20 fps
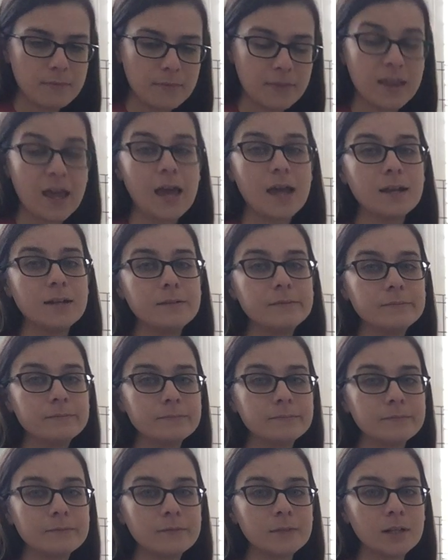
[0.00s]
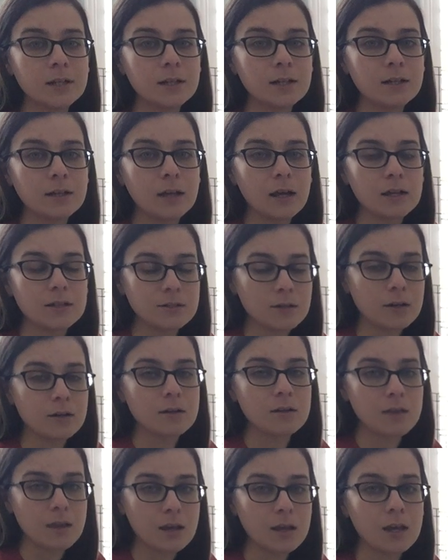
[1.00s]
Then I
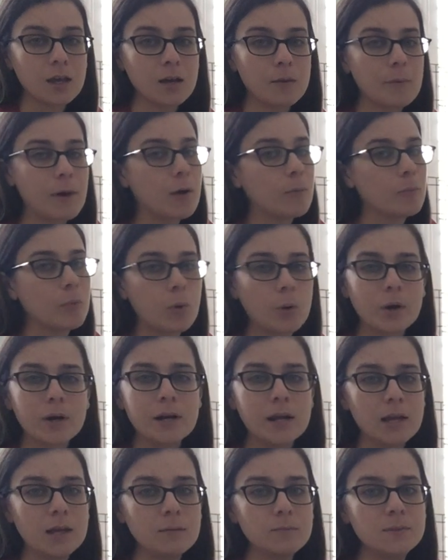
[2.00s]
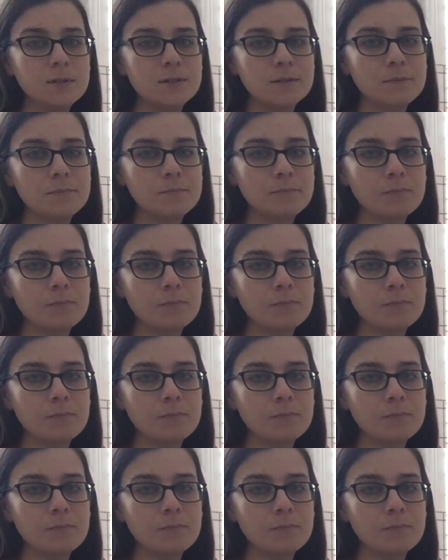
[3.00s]
started thinking about poor Nibs,